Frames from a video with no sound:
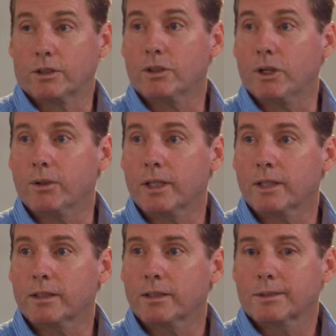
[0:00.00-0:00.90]
on your
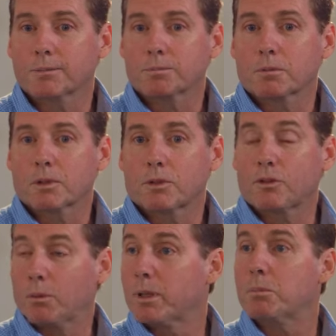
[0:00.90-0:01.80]
clothing.
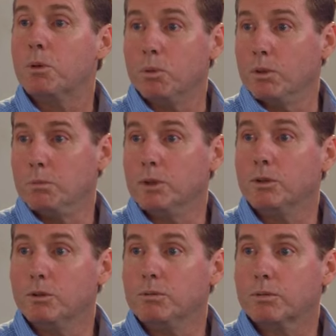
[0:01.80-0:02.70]
Some people will
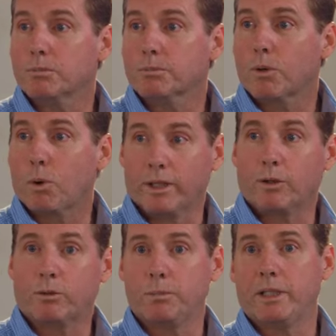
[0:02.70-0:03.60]
move, or
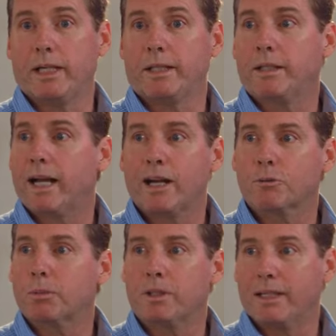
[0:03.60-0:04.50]
they'll remediate their
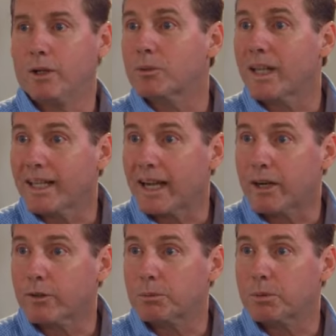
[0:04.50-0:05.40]
house, but they don't take
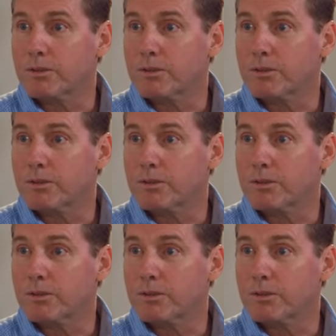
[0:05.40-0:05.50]
care of the